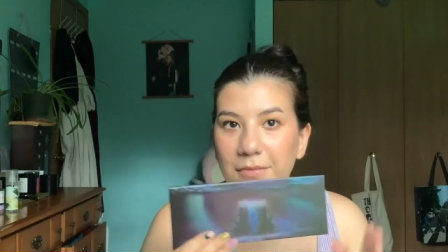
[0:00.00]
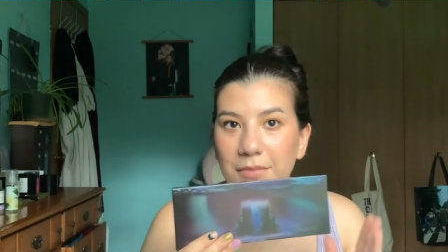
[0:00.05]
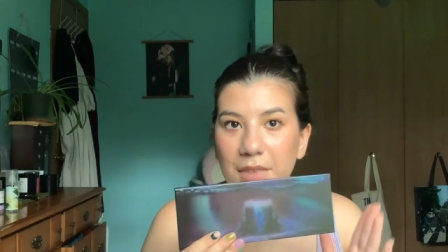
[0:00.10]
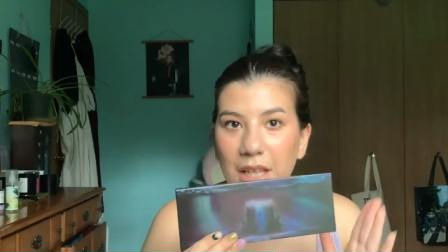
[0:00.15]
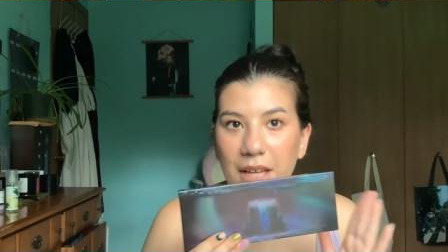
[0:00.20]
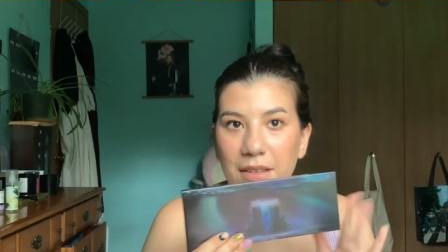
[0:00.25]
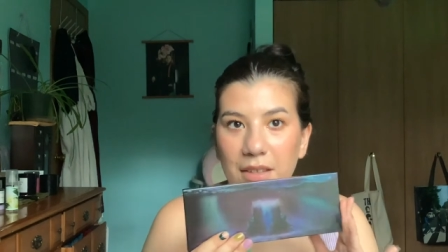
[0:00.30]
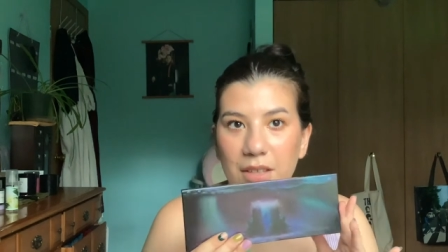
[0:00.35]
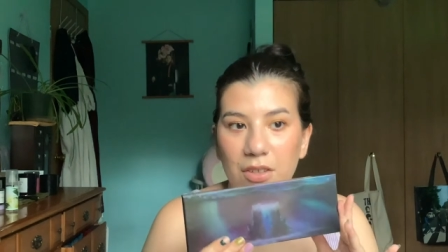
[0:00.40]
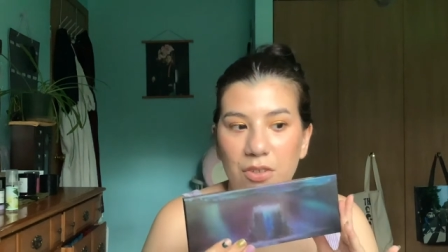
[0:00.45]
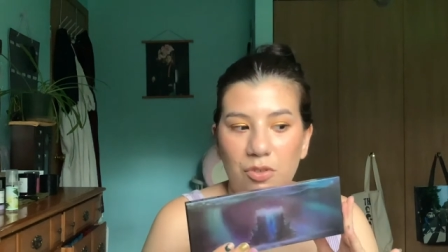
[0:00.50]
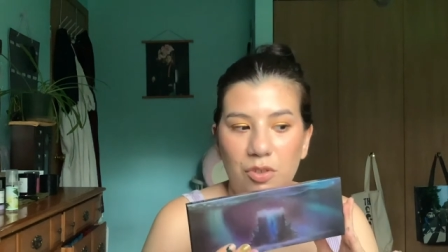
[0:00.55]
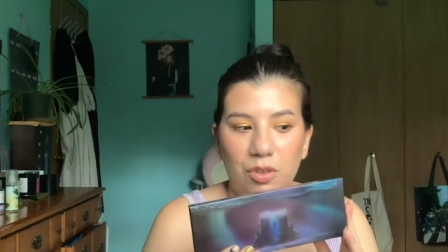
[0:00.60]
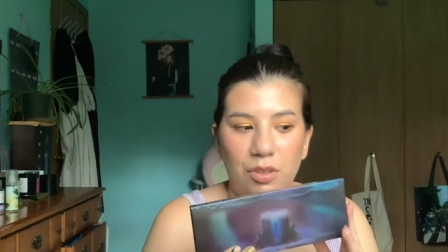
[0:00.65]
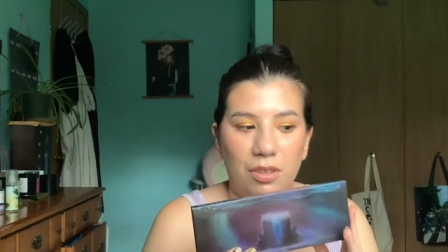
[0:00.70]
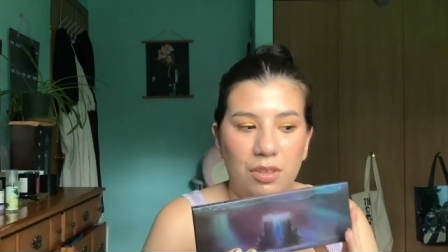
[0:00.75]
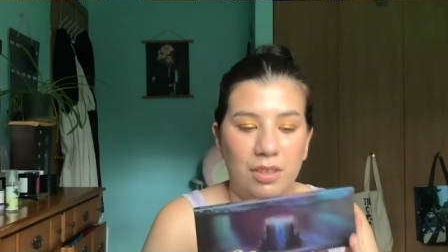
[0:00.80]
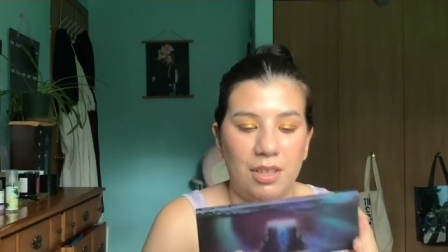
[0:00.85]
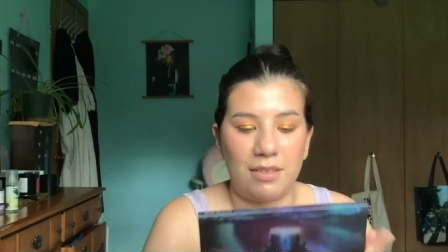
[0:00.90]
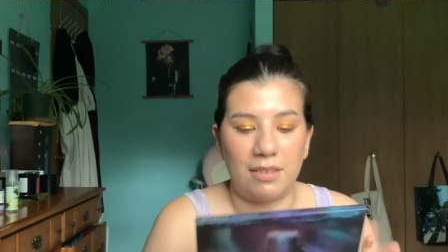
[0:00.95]
I think you
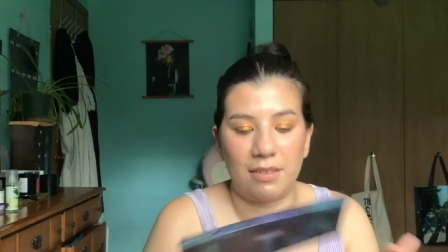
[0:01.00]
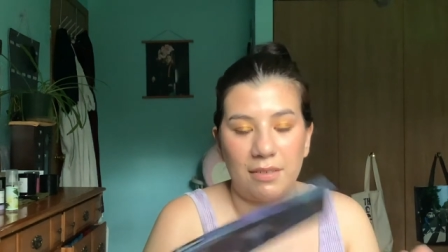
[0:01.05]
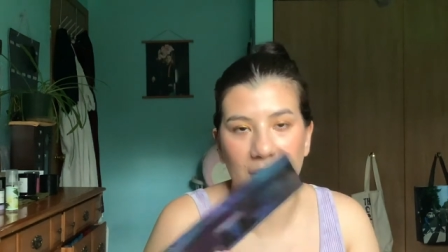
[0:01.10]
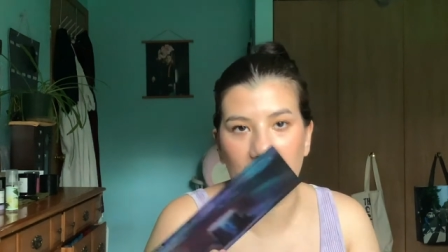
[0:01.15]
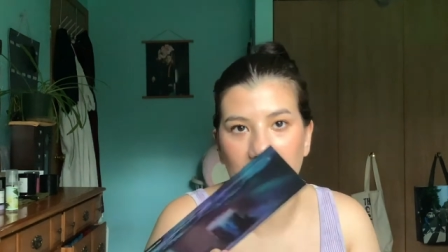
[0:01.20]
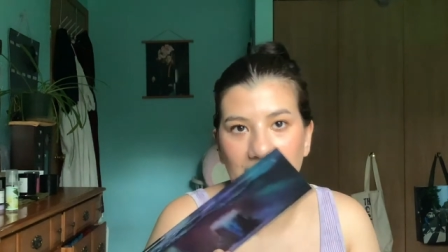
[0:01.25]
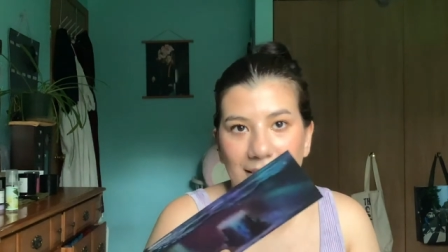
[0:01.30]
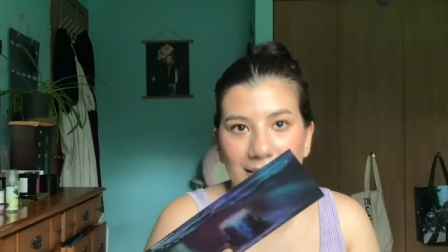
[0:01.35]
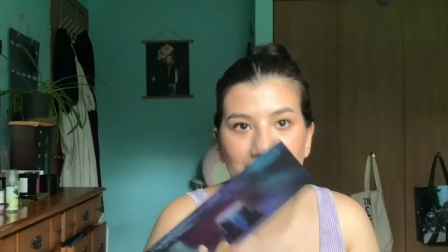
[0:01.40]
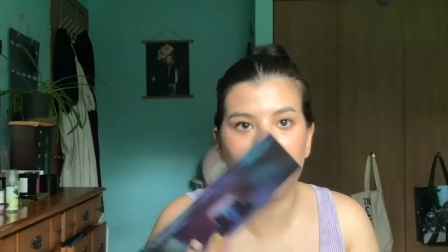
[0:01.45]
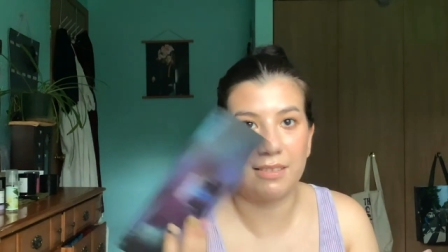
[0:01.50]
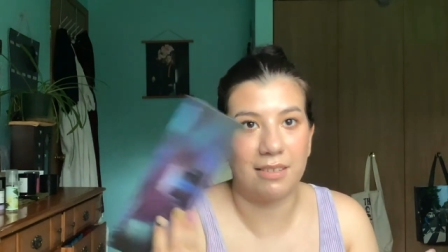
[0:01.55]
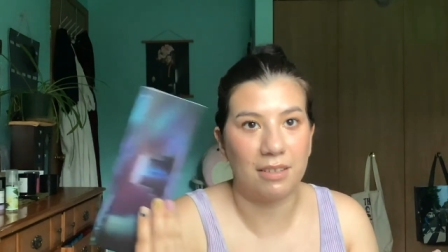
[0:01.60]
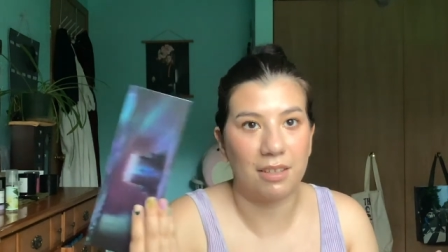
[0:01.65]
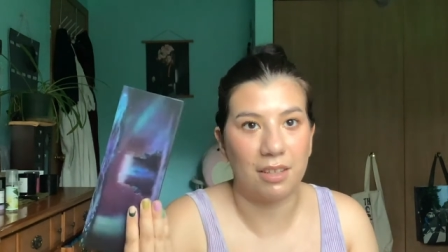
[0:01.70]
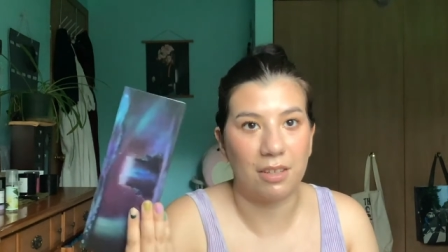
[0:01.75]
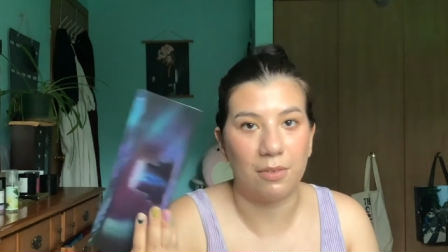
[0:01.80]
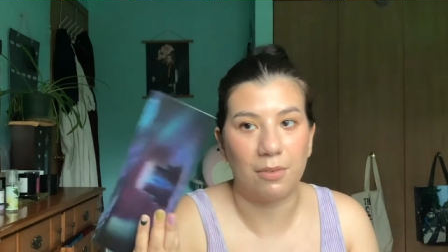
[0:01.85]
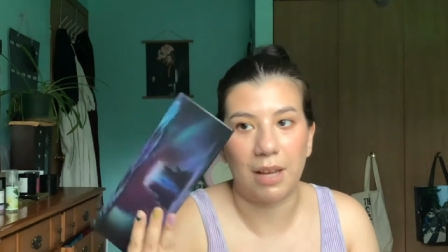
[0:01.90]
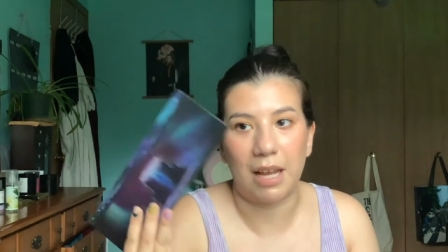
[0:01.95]
should, this is nice, this is
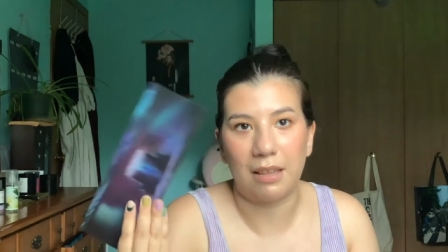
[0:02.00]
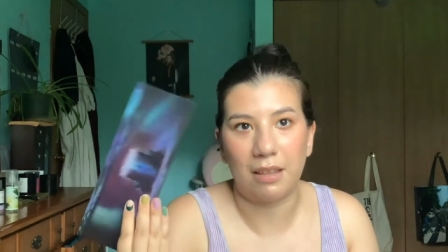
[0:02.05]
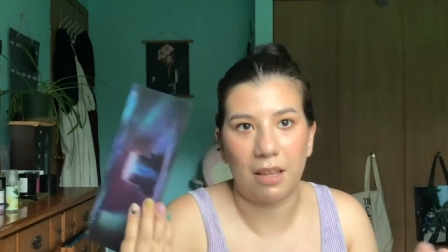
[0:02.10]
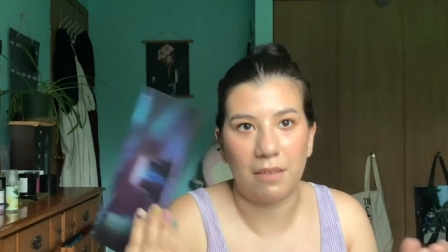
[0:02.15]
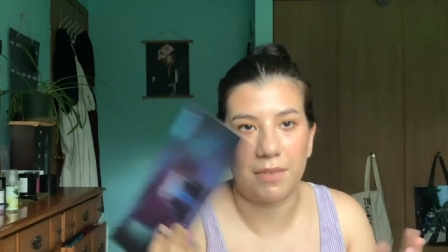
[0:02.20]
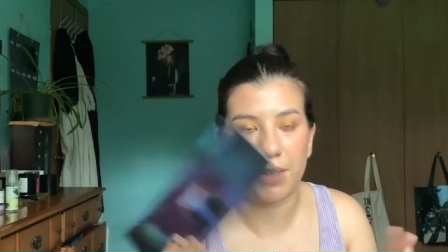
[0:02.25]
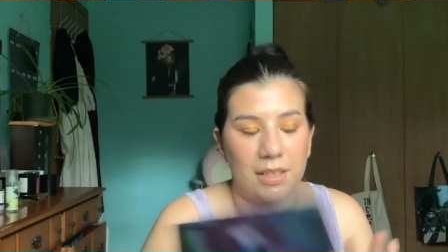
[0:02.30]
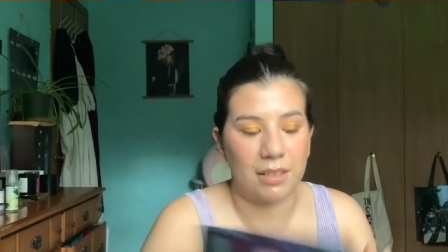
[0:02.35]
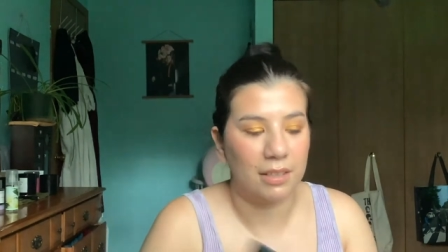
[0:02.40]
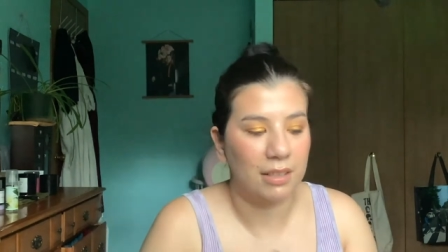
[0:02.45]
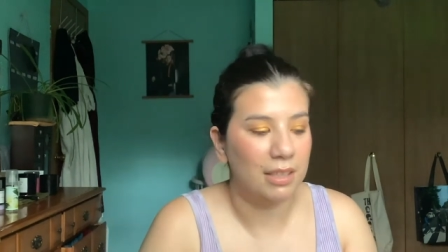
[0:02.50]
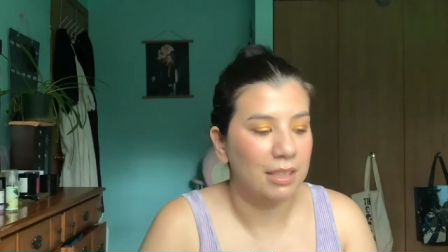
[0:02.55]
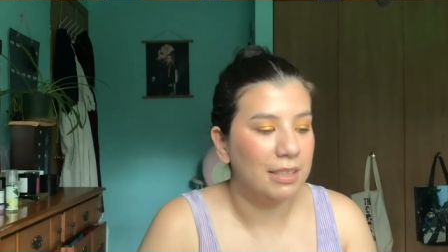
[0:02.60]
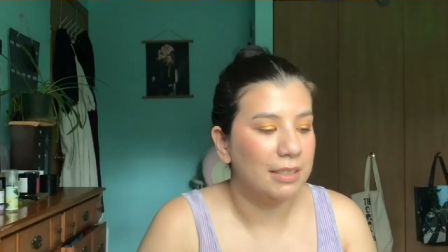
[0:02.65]
cute, I love it.